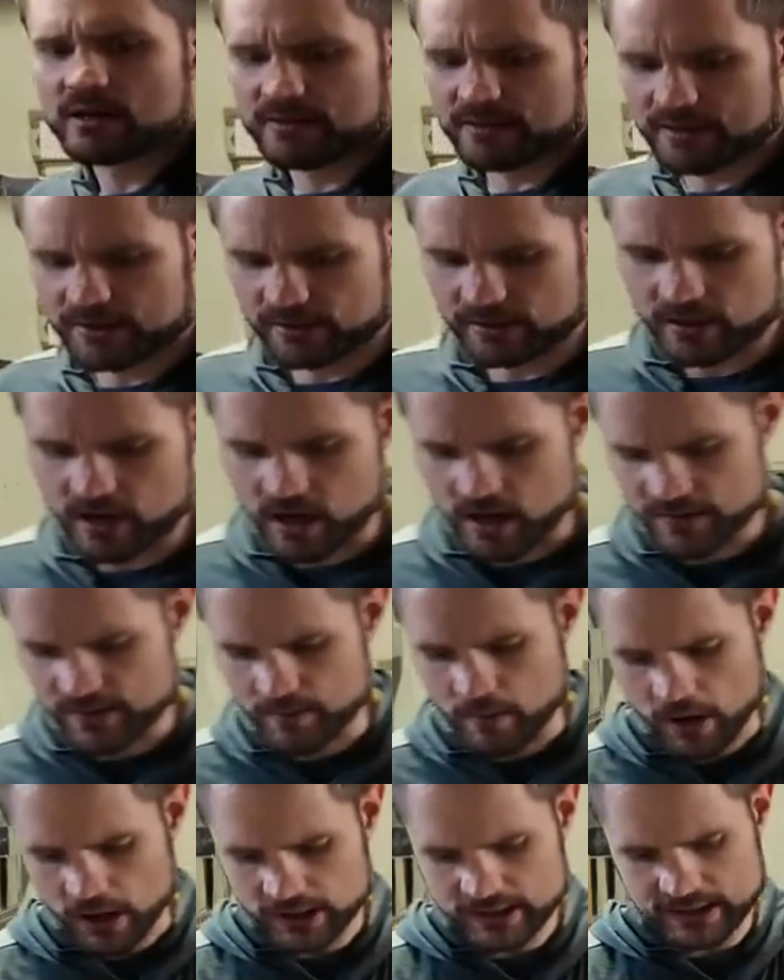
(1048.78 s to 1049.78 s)
that are on the
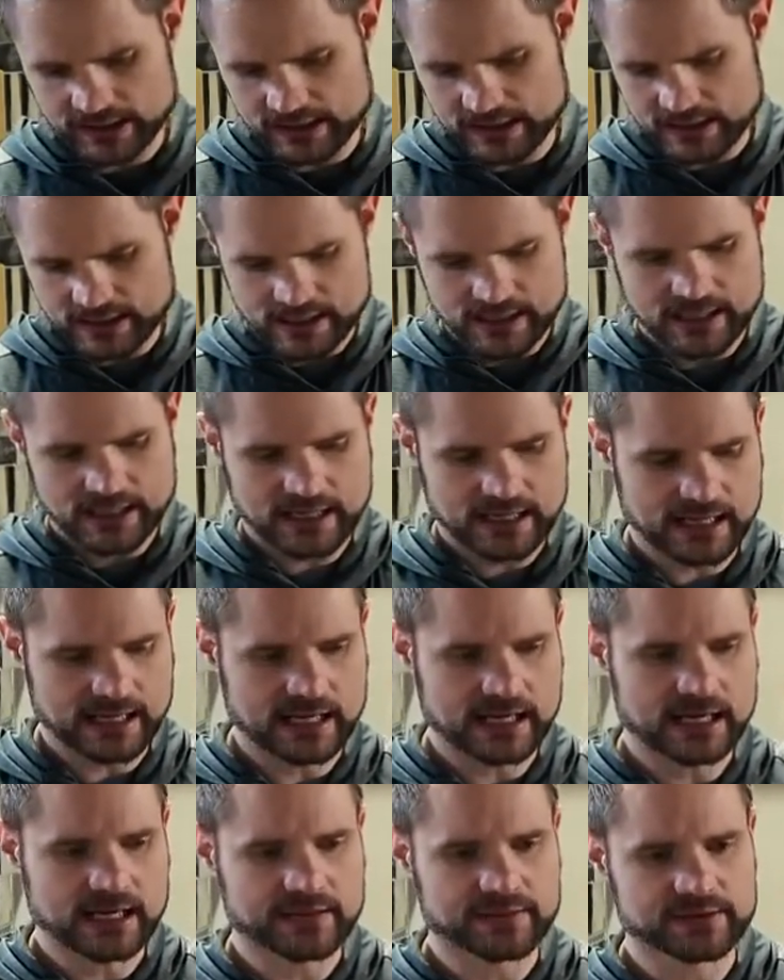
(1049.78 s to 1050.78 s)
market.
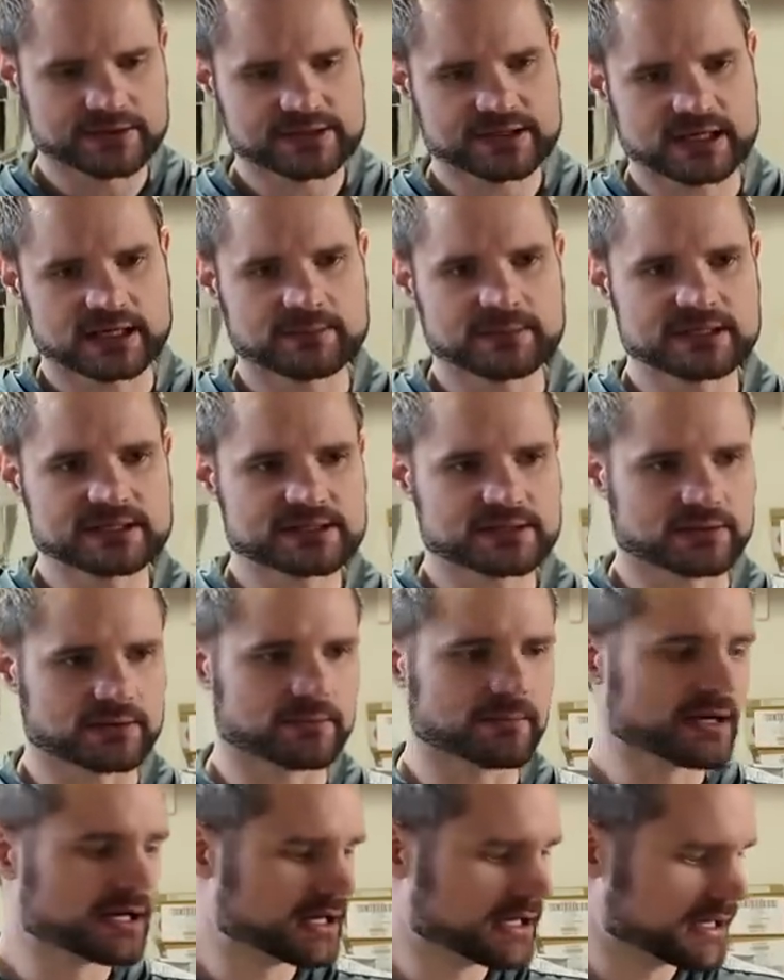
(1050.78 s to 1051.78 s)
And there's going to be
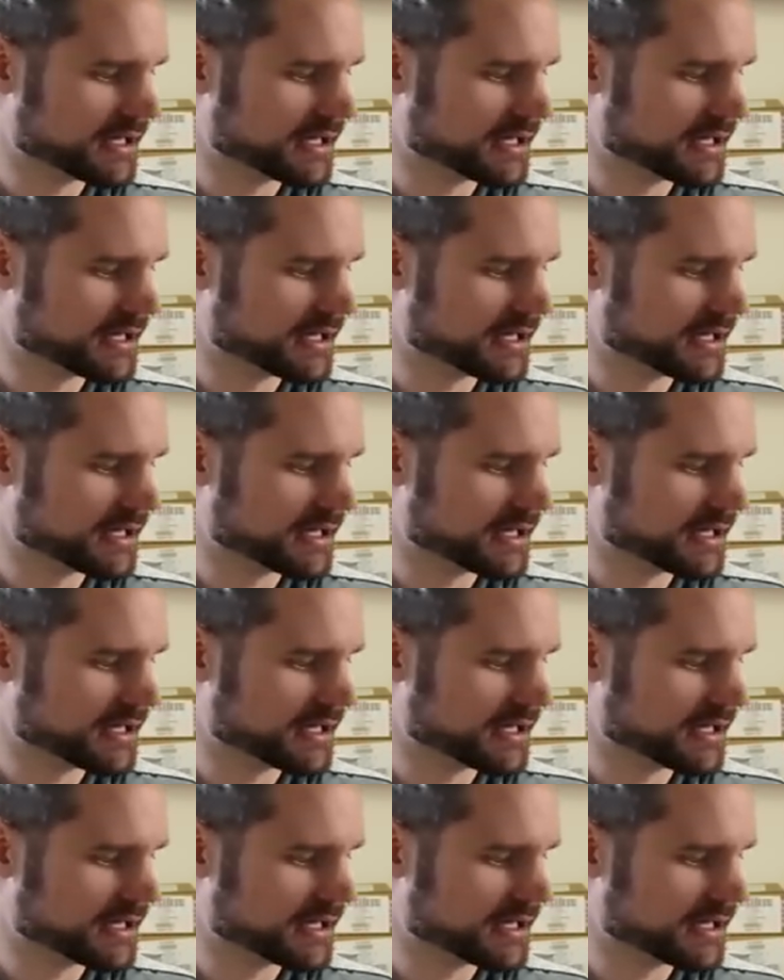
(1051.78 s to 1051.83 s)
some